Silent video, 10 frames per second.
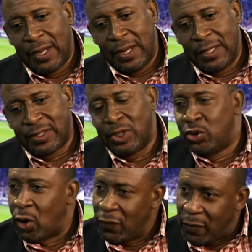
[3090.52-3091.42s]
It's a
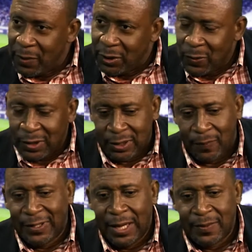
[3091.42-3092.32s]
joy for me to work.
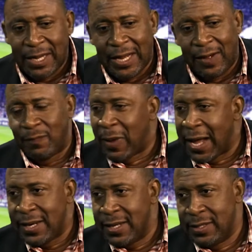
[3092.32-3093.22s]
Sometimes I have
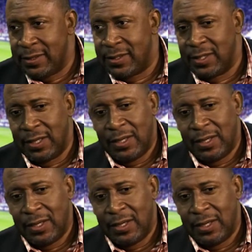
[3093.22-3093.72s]
bad days,